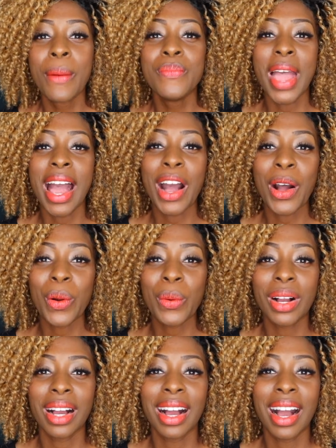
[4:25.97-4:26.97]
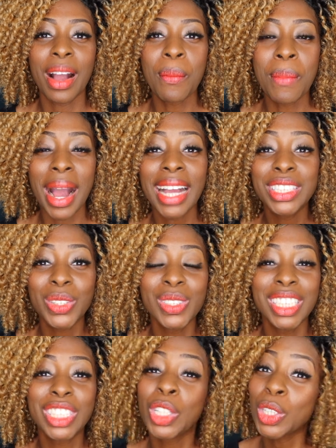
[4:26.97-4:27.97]
Now, Mine's
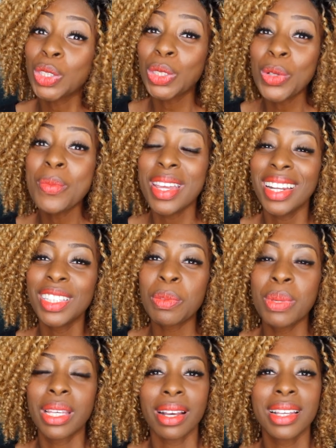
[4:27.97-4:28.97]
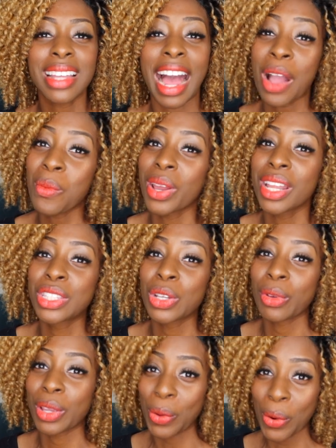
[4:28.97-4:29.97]
only took two minutes because I wanted
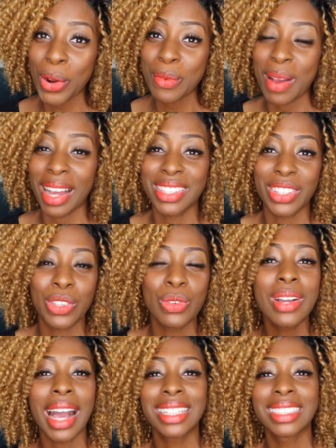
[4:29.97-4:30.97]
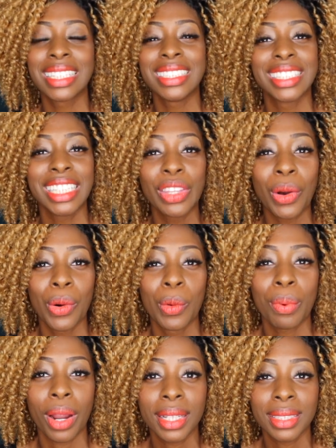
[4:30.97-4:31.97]
to record mine so you guys can see the whole
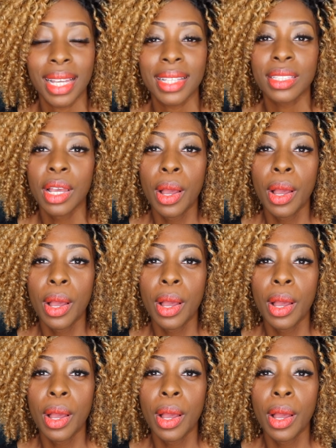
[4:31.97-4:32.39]
process.